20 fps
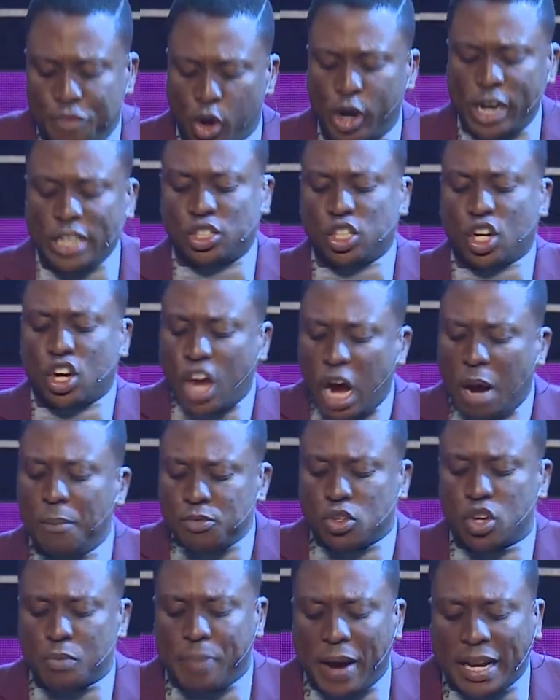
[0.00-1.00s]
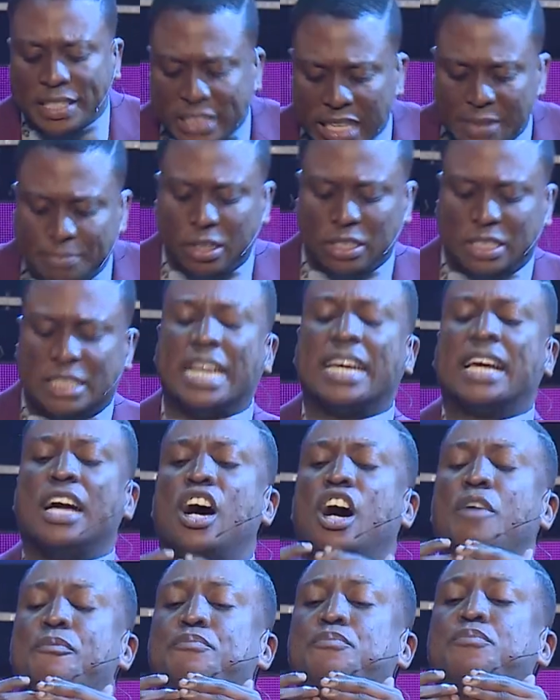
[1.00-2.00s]
for it to come to pass, they must take
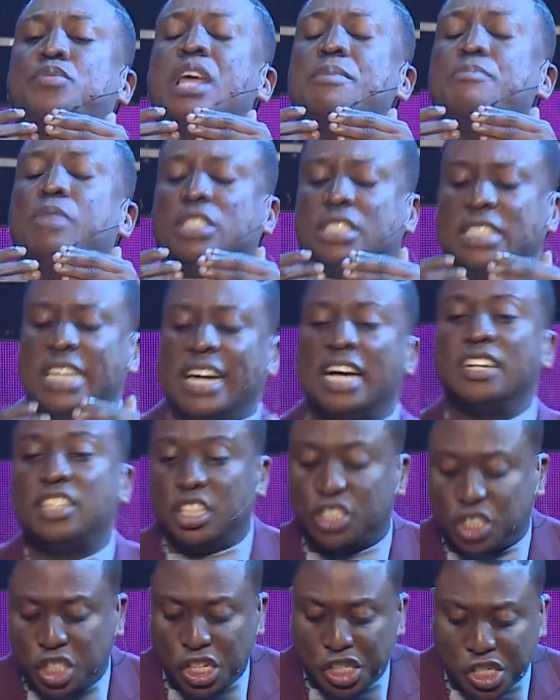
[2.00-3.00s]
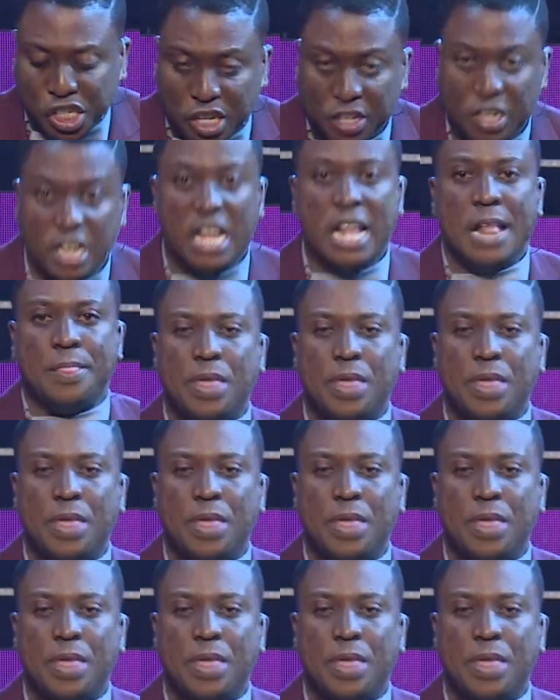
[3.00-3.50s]
a decision.